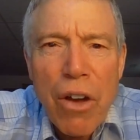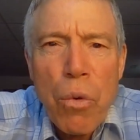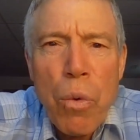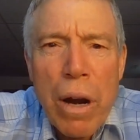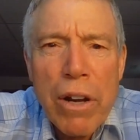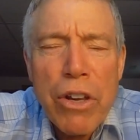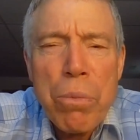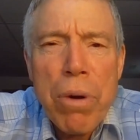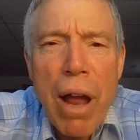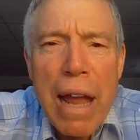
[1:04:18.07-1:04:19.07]
where you
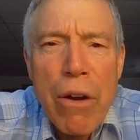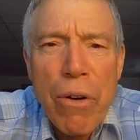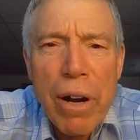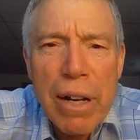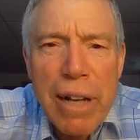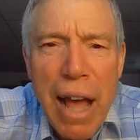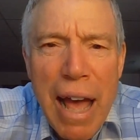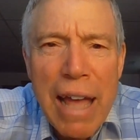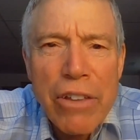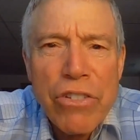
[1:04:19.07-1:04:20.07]

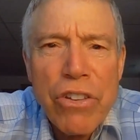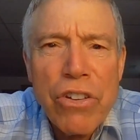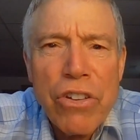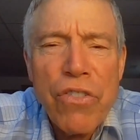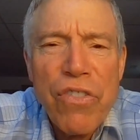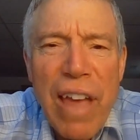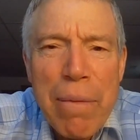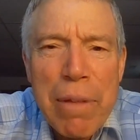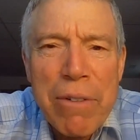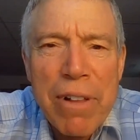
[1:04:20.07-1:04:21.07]
prioritize your
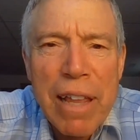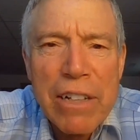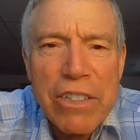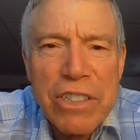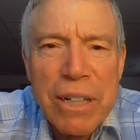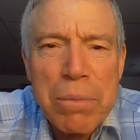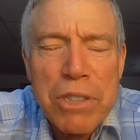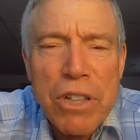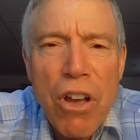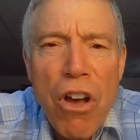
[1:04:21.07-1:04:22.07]
family relationships